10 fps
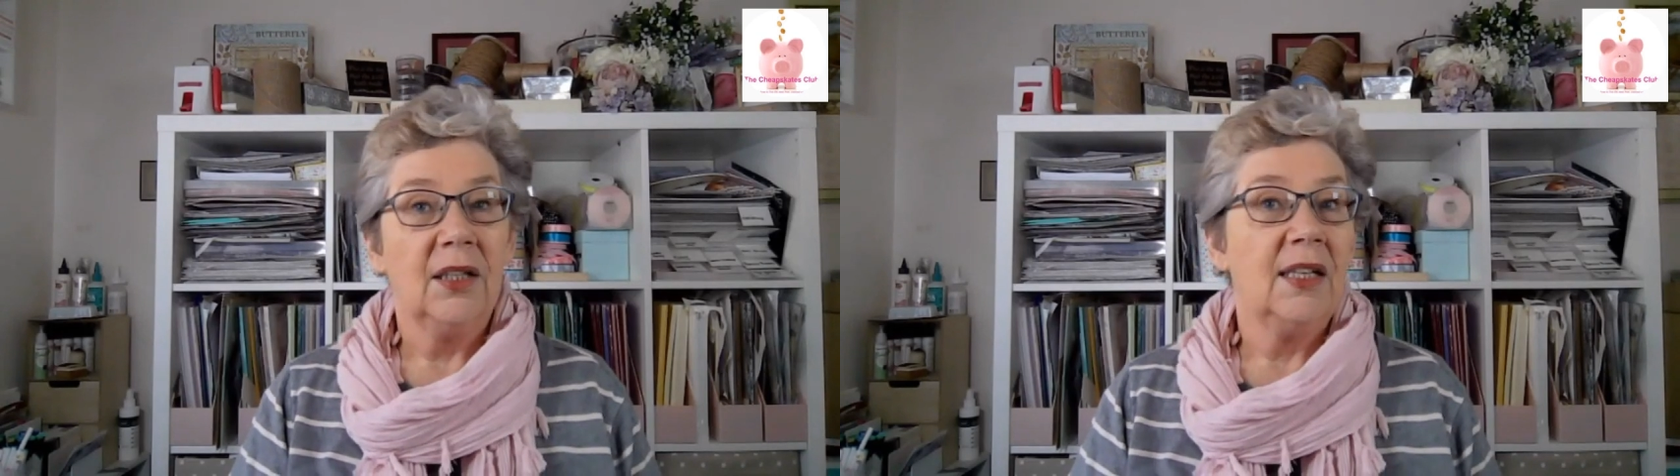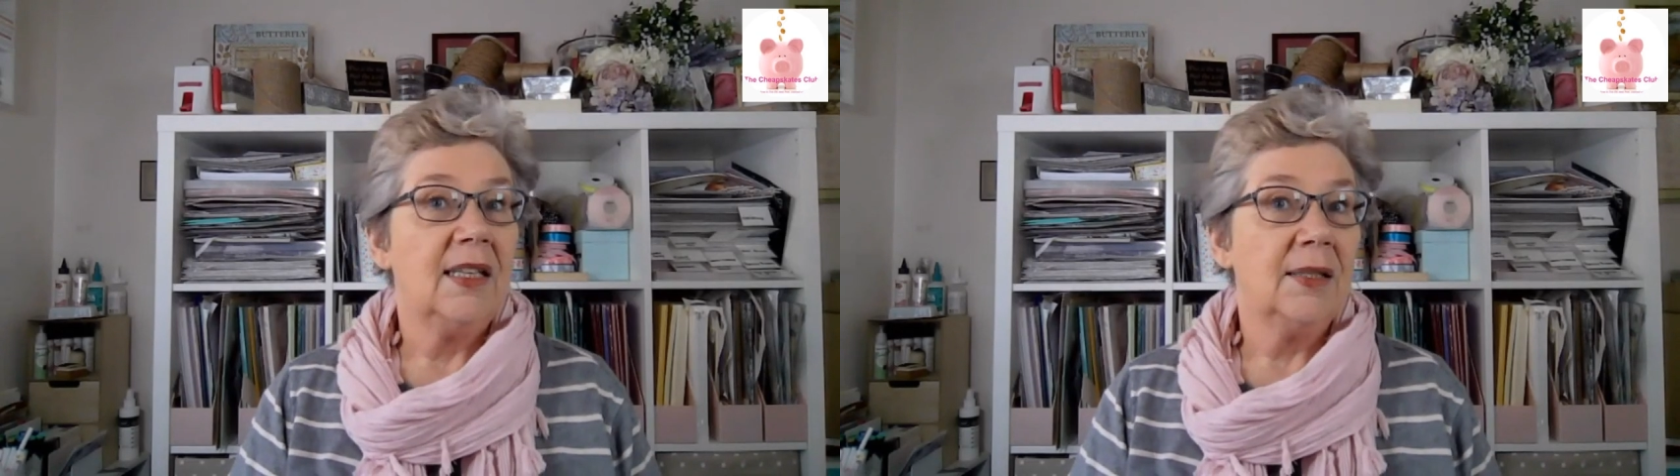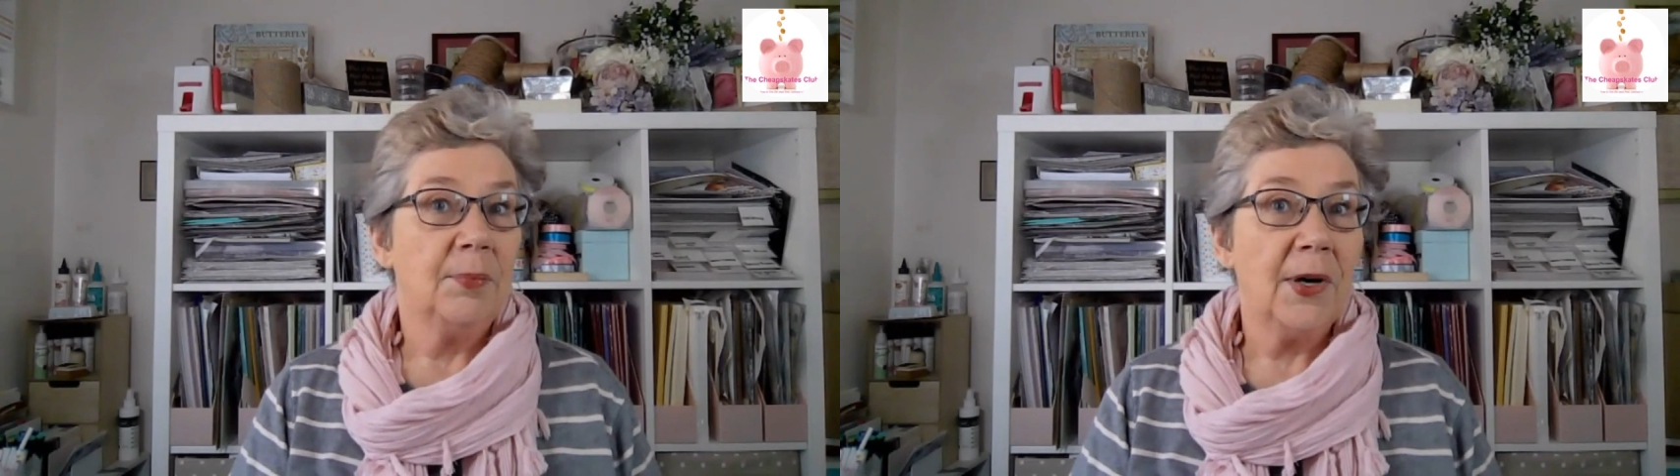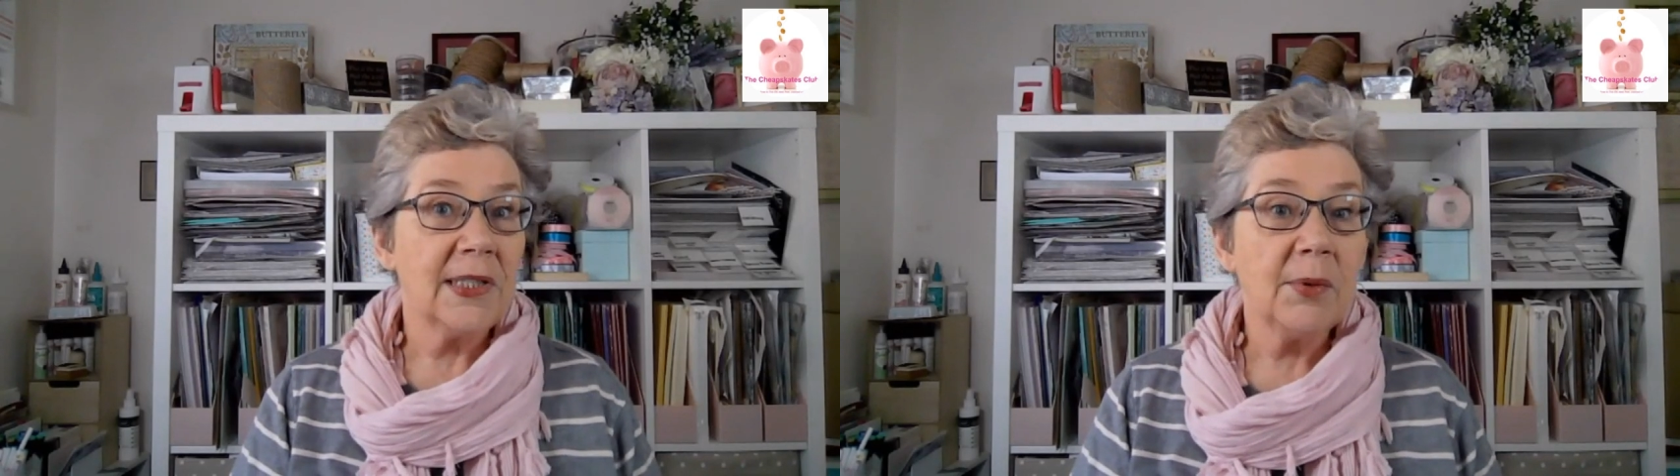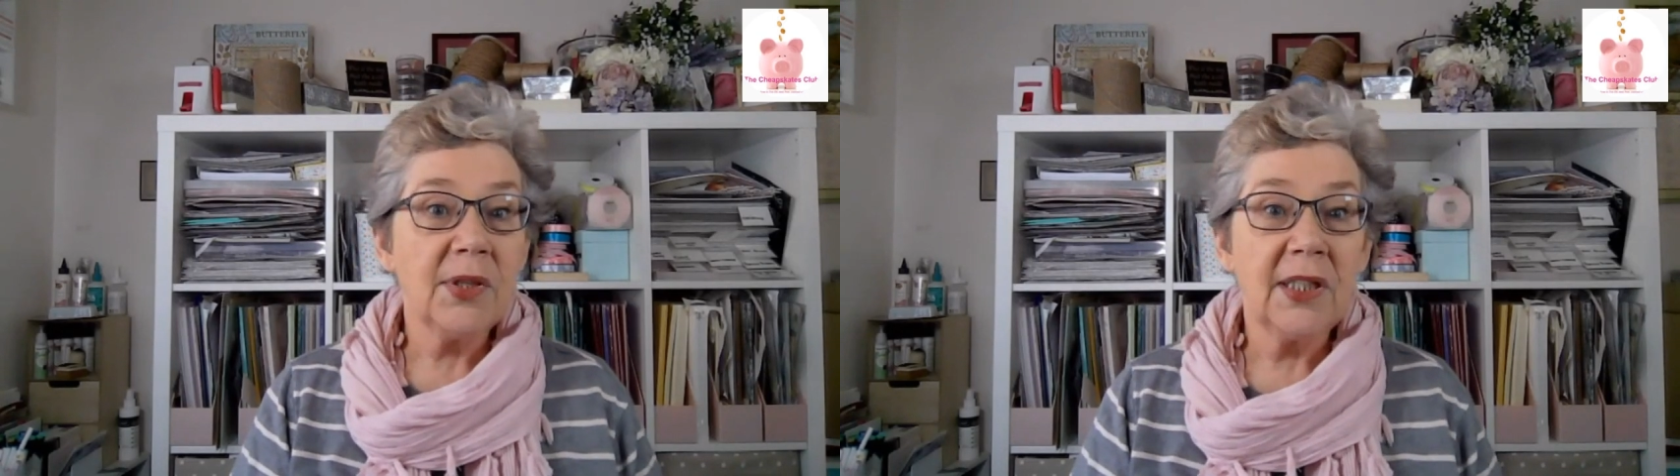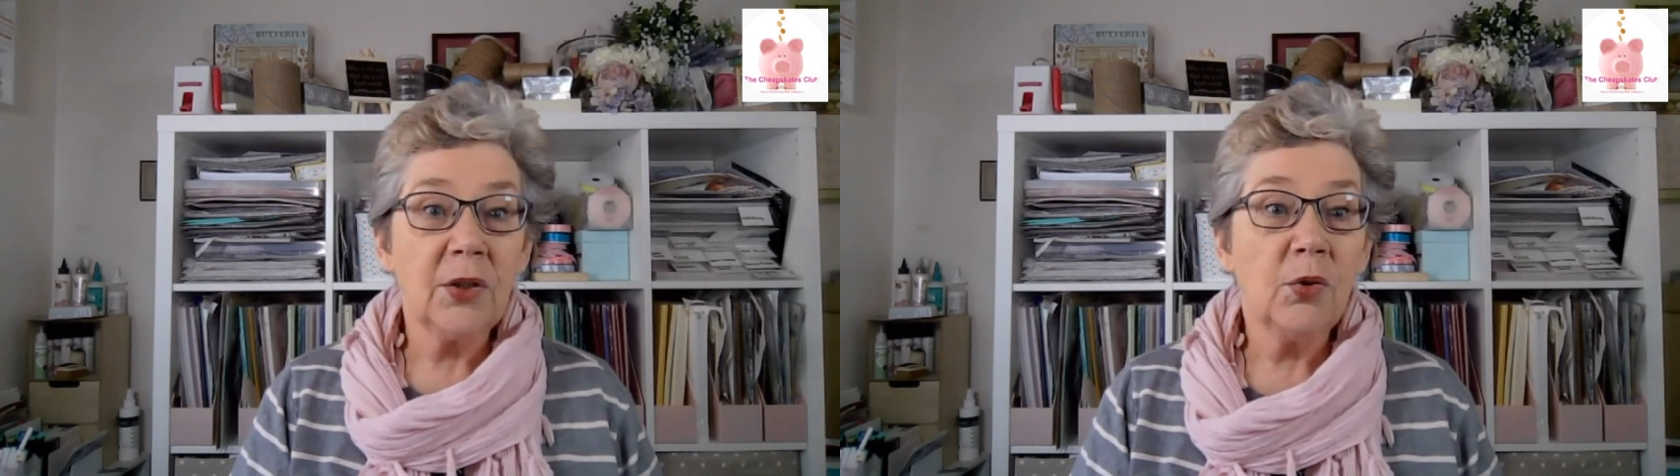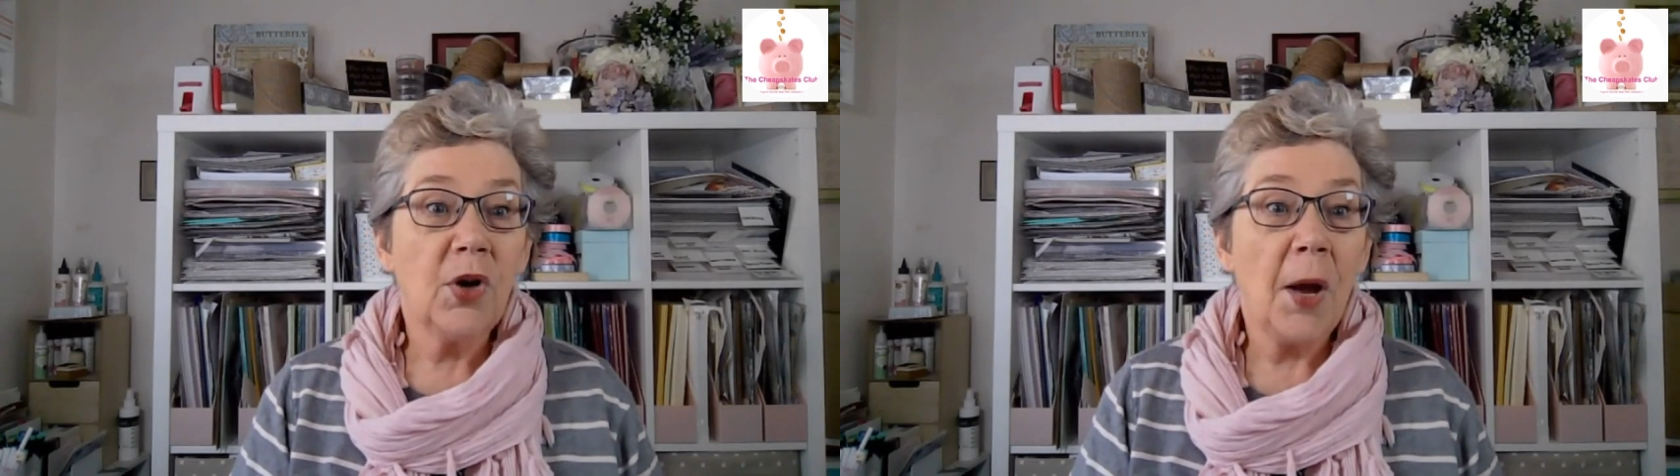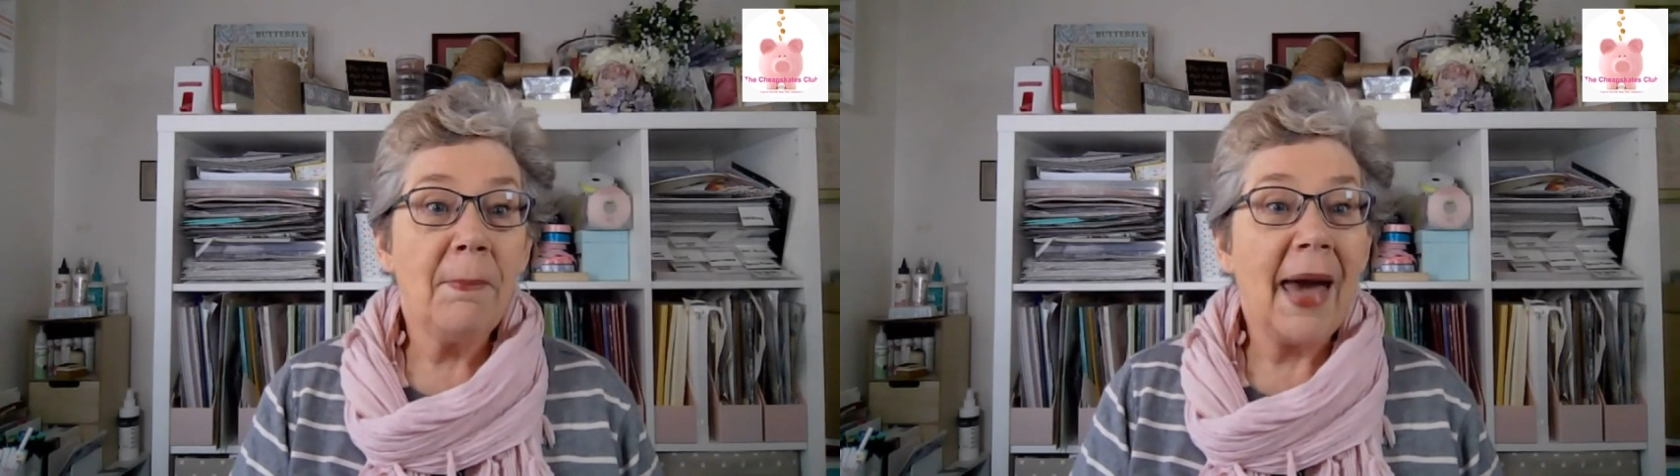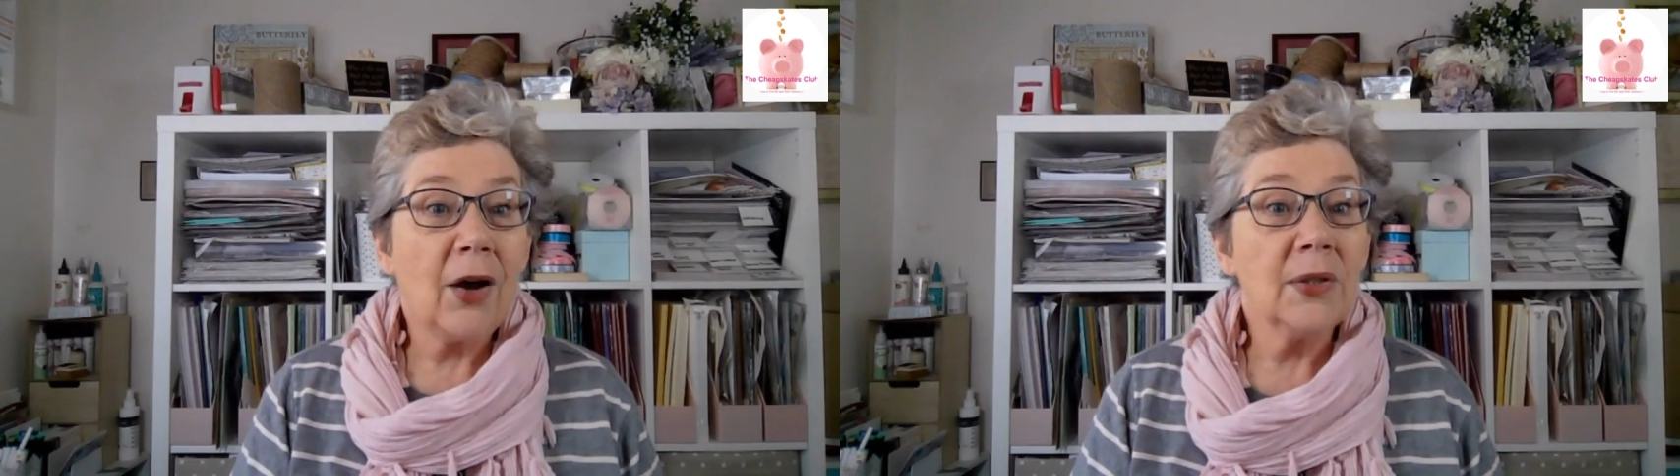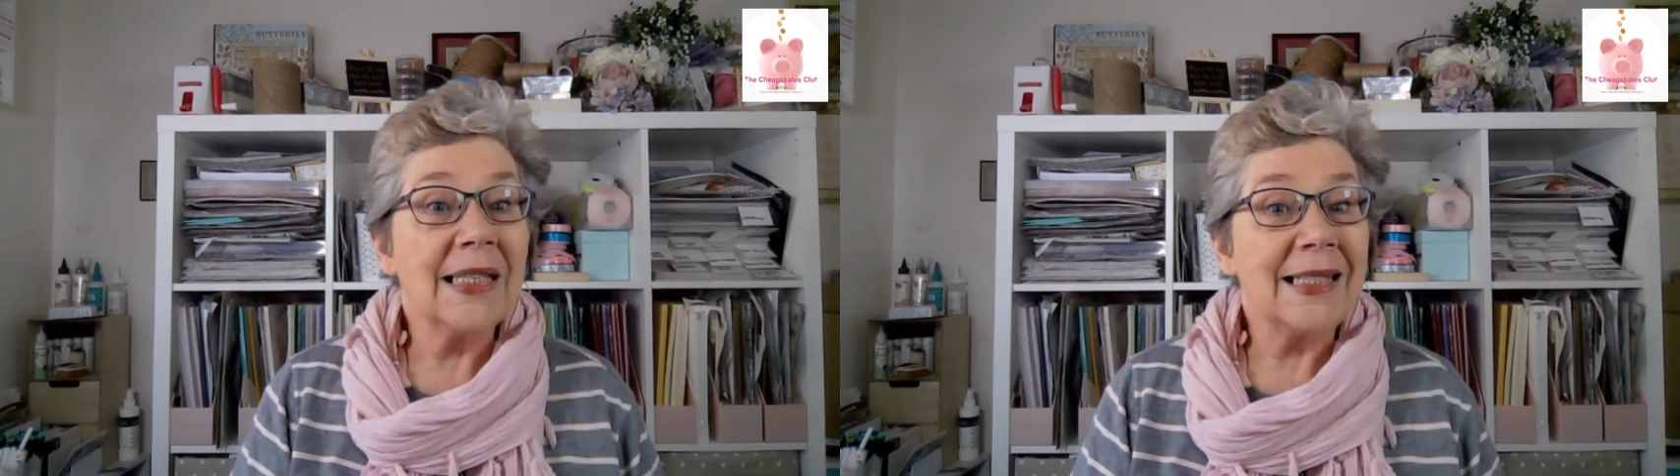Is it possible that it could go back on